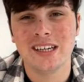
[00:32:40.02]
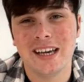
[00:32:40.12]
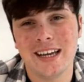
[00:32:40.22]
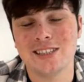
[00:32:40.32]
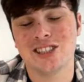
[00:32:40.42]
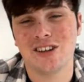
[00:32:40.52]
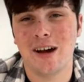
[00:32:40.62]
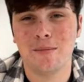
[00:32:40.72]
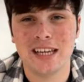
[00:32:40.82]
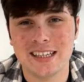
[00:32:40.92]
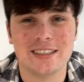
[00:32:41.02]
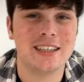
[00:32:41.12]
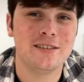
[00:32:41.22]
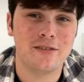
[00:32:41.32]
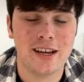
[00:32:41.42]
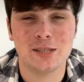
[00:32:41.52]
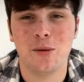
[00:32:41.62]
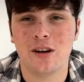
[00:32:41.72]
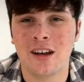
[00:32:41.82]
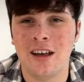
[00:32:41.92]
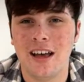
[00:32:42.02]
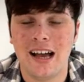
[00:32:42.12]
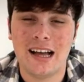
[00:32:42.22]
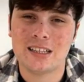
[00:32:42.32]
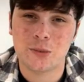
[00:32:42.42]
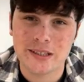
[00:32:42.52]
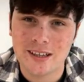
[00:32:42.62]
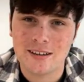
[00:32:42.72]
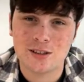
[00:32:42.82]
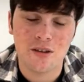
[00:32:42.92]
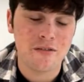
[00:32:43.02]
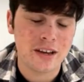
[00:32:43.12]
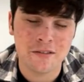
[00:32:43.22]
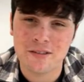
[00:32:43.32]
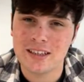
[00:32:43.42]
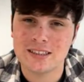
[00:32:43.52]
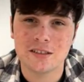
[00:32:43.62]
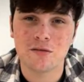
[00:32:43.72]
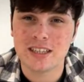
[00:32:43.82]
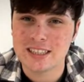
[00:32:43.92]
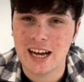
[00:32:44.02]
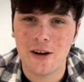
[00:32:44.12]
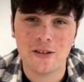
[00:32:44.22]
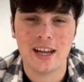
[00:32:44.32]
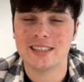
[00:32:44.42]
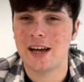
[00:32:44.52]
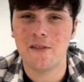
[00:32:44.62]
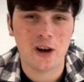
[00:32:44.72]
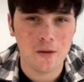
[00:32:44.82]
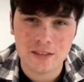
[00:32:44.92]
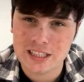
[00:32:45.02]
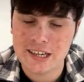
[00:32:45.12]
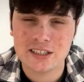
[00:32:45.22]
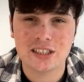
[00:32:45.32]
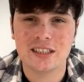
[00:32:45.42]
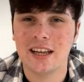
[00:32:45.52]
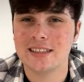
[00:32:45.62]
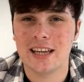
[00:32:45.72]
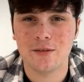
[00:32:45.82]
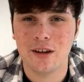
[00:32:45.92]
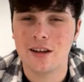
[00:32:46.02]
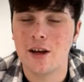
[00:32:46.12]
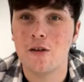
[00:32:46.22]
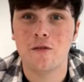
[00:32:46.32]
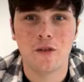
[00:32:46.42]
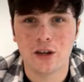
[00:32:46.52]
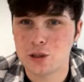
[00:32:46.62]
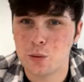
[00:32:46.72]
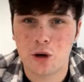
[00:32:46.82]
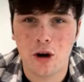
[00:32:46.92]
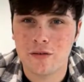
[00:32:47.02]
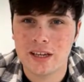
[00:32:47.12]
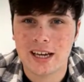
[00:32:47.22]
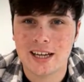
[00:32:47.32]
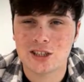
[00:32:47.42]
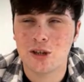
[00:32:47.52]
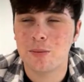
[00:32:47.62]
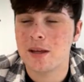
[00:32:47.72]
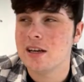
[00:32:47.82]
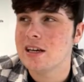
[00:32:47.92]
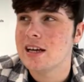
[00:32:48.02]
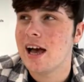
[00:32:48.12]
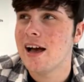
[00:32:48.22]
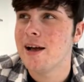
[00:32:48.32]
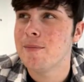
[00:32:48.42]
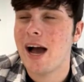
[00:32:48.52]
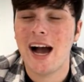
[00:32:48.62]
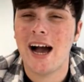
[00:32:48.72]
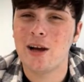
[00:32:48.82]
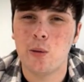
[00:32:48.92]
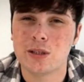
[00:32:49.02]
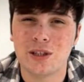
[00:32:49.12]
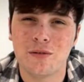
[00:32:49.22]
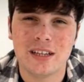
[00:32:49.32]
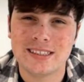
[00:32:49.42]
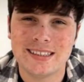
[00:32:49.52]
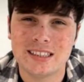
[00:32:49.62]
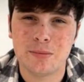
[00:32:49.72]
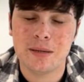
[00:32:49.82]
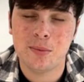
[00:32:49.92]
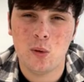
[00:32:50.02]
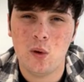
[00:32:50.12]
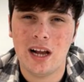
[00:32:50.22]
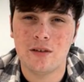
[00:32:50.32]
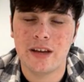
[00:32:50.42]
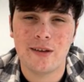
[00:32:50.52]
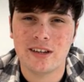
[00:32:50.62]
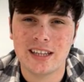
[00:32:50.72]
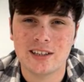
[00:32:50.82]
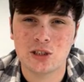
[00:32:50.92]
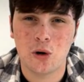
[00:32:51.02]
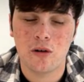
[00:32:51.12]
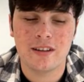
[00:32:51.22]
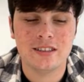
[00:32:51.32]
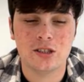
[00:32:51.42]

Instagram, LinkedIn, Facebook, and Twitter. So feel free to reach out. Let's have a conversation. Let's have a virtual coffee and catch up. I always love listening to people. I love hearing their stories.